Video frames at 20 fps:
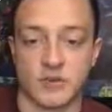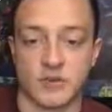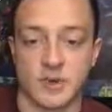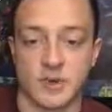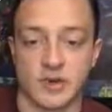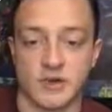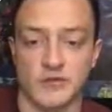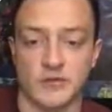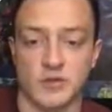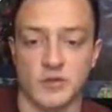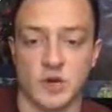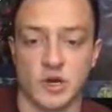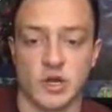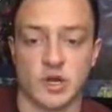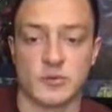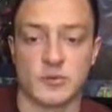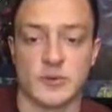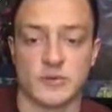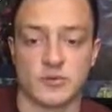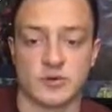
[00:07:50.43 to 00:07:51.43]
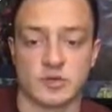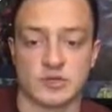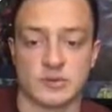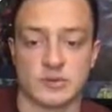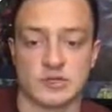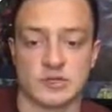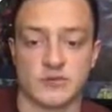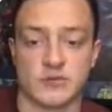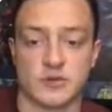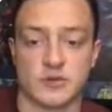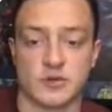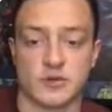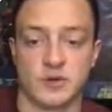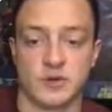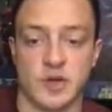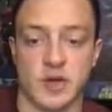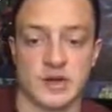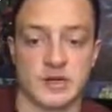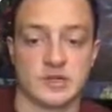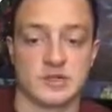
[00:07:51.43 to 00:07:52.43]
But if you wanted to be more specific, you
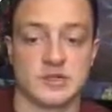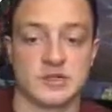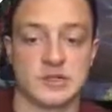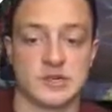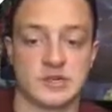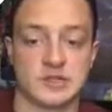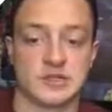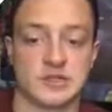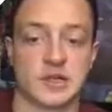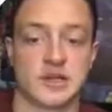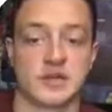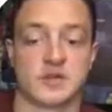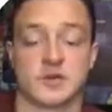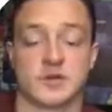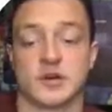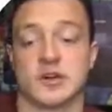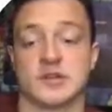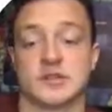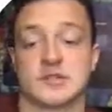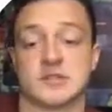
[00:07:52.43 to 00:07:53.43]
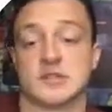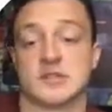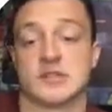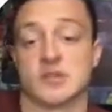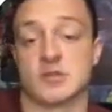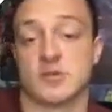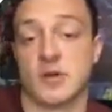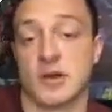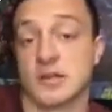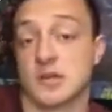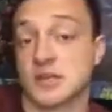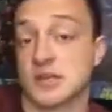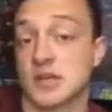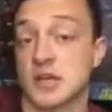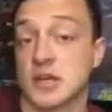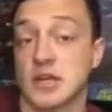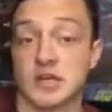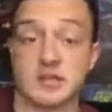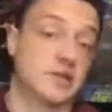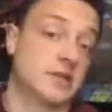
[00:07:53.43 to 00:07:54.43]
kind of just say exactly what it is. Is it US?
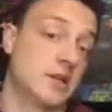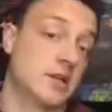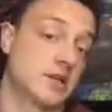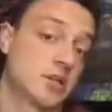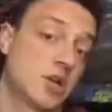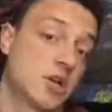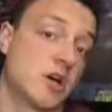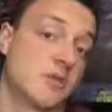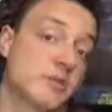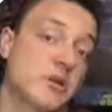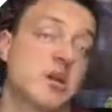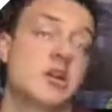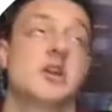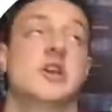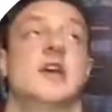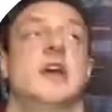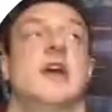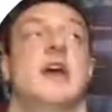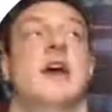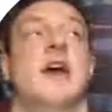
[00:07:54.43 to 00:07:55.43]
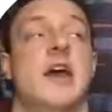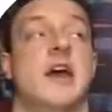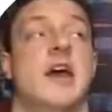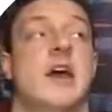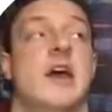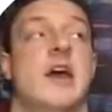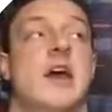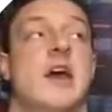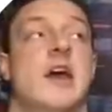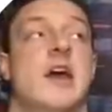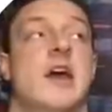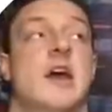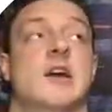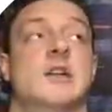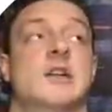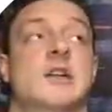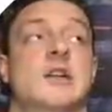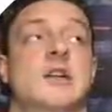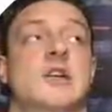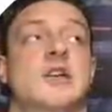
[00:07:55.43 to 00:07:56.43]
Is it desktop?
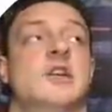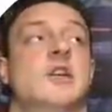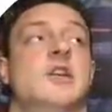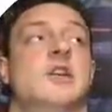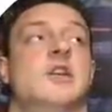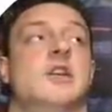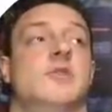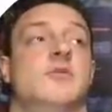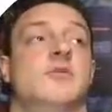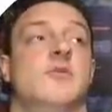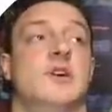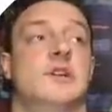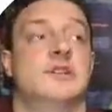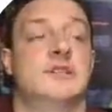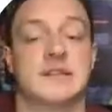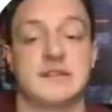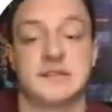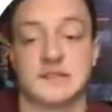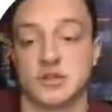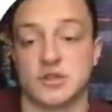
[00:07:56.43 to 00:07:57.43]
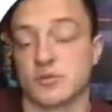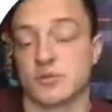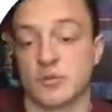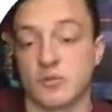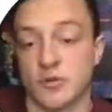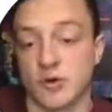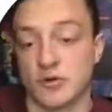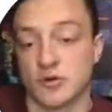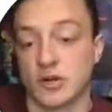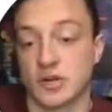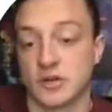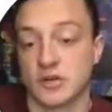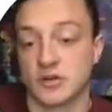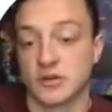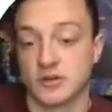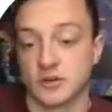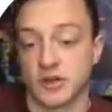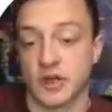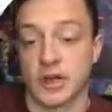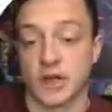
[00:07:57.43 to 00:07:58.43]
And what is it you're promoting,
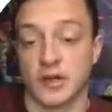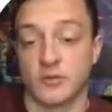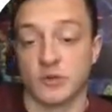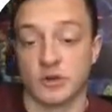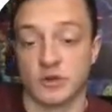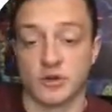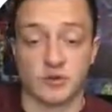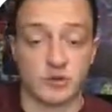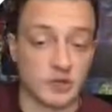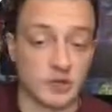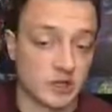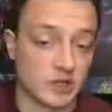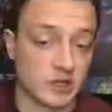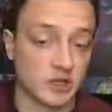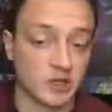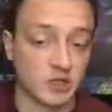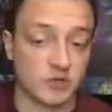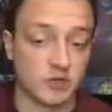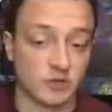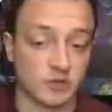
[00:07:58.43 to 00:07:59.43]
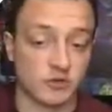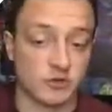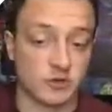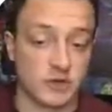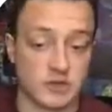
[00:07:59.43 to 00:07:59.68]
okay? Where you're linking to?